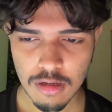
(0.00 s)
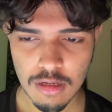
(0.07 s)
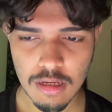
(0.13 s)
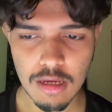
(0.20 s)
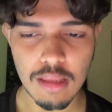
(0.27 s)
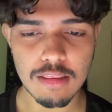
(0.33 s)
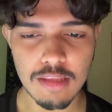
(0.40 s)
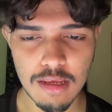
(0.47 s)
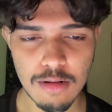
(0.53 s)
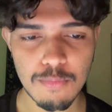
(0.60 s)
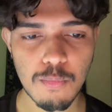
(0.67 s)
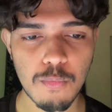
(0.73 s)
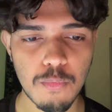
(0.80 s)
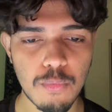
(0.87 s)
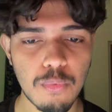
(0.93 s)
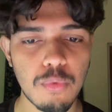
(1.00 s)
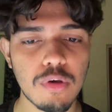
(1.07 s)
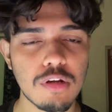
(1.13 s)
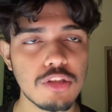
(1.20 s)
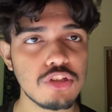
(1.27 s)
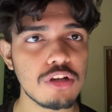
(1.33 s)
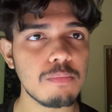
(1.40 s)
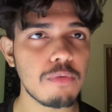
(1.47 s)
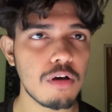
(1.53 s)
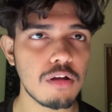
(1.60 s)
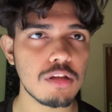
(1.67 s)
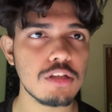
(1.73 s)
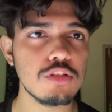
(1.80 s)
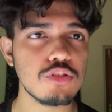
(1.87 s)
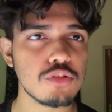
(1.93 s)
And then we're going to jump on
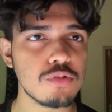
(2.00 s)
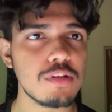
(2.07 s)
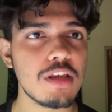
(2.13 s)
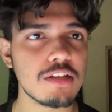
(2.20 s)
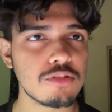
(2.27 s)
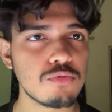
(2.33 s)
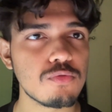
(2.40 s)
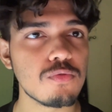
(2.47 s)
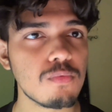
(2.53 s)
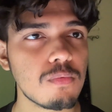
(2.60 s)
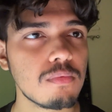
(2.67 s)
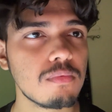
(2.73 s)
into the next rule.